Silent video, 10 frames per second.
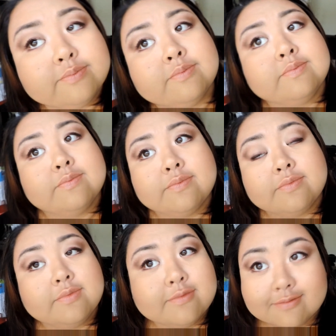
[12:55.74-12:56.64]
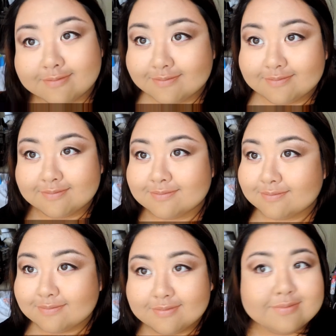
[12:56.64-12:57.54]

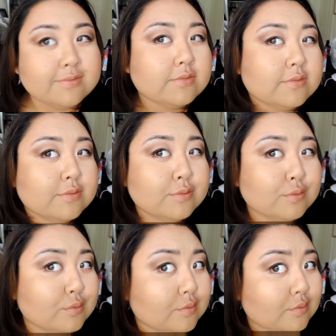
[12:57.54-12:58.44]
No one is speaking in this clip.